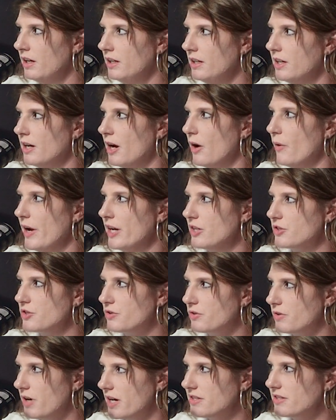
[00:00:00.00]
and
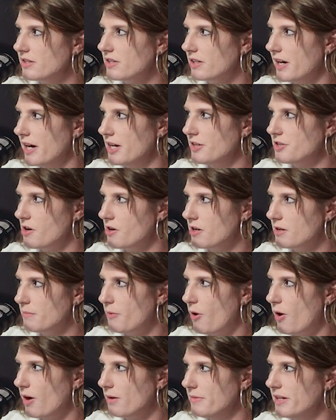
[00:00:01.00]
trust their HR
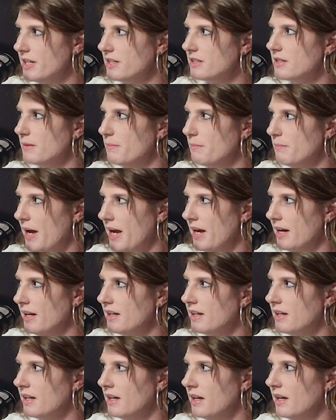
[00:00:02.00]
department to
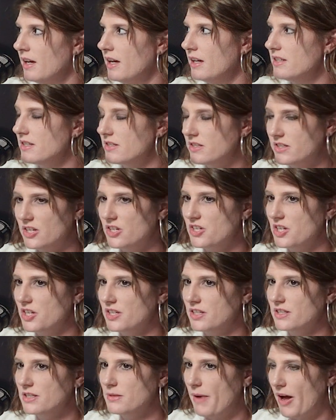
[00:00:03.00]
make
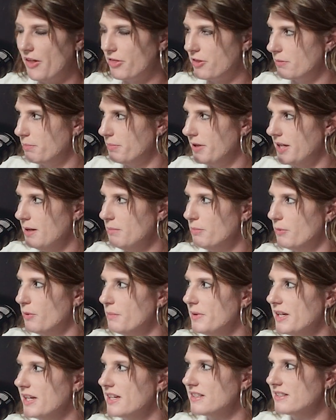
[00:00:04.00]
decisions about their
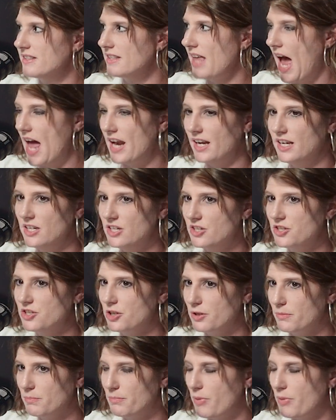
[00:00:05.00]
people, because that is your